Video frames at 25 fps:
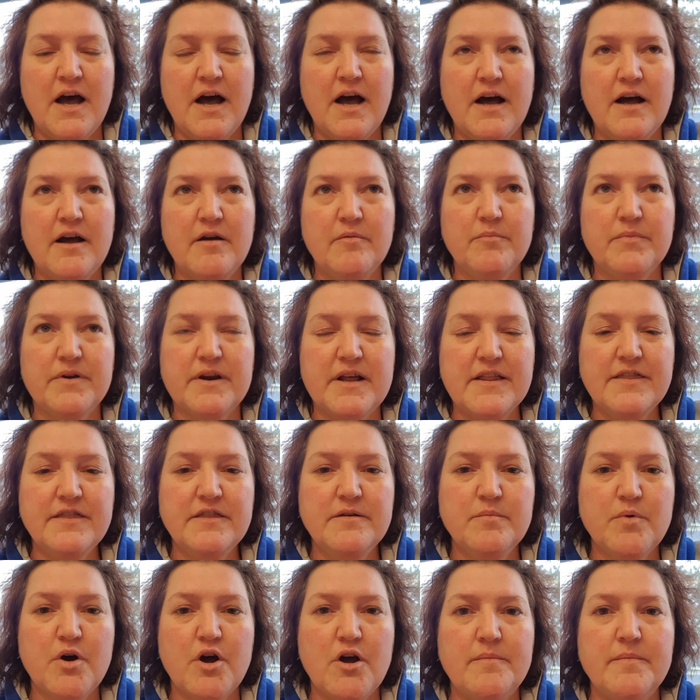But at
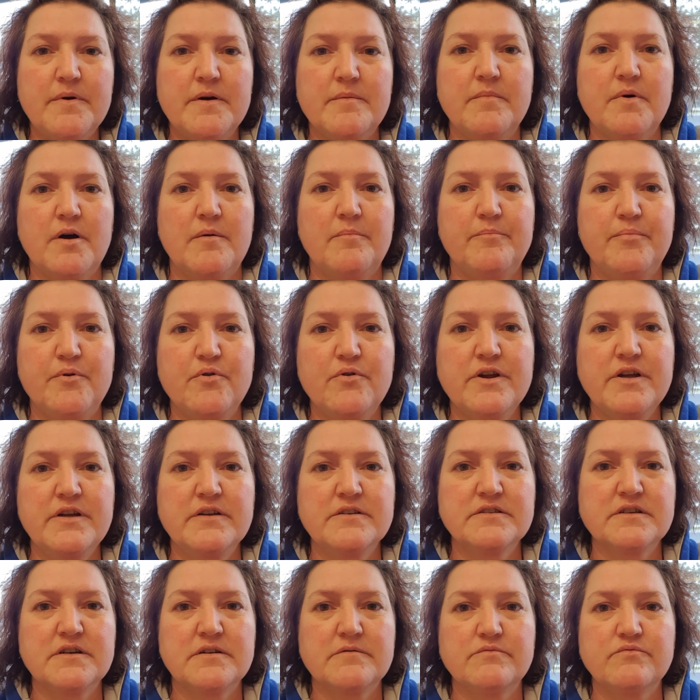the moment, my
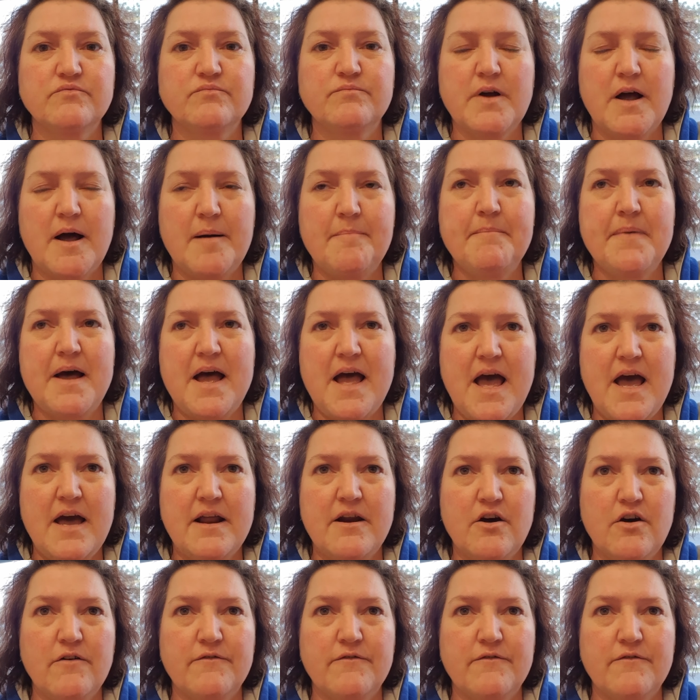bookings are mad.